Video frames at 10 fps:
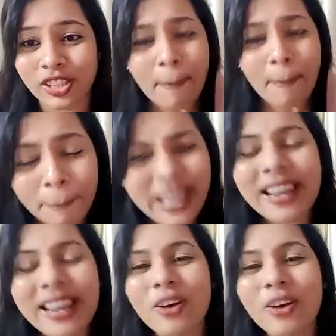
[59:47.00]
be
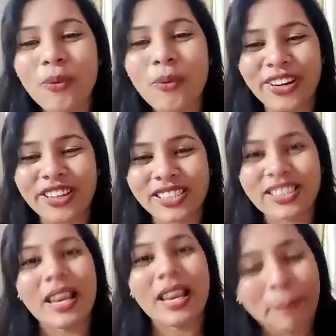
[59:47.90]
like a warriors
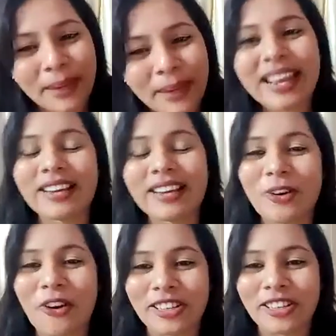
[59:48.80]
be like a
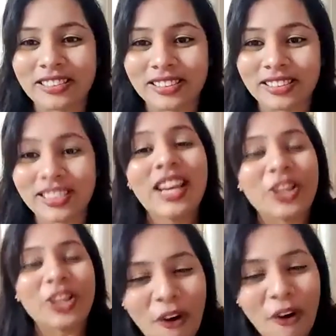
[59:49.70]
conquerors
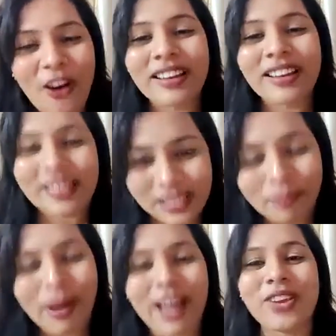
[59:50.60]
God is
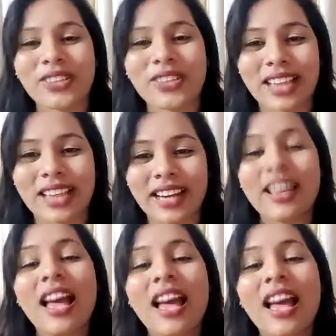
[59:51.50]
by your side
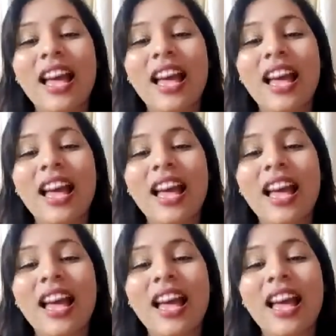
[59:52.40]
and
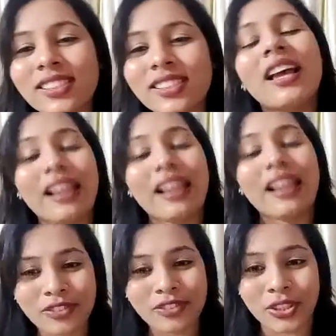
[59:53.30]
Jesus
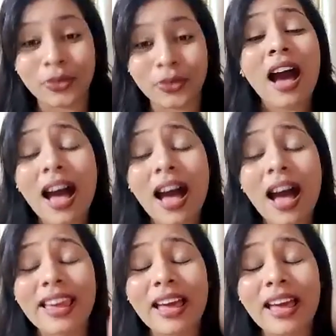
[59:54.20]
loves you. I
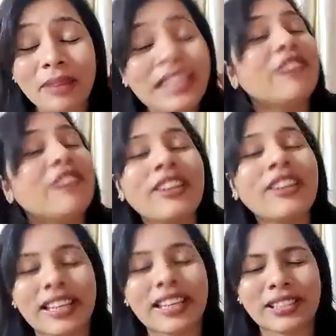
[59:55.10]
am a living
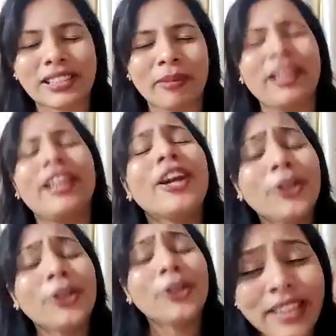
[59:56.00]
testimony
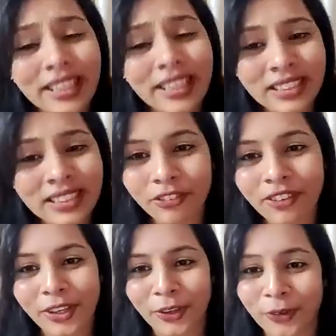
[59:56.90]
to testify
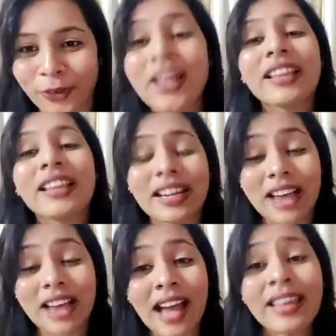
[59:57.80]
you that
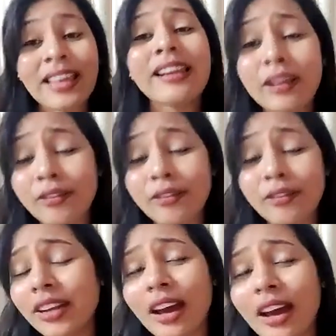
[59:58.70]
I lived in
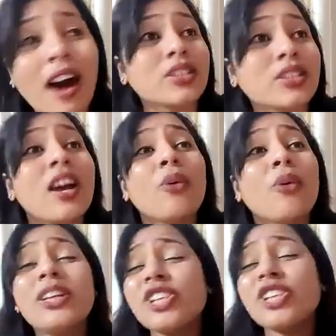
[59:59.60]
a house
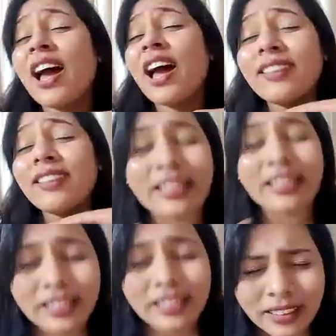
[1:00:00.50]
which had
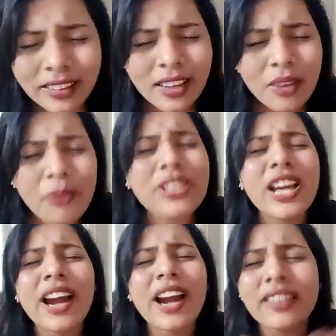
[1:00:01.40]
nothing which
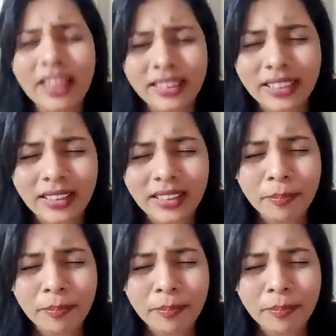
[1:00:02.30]
had nothing.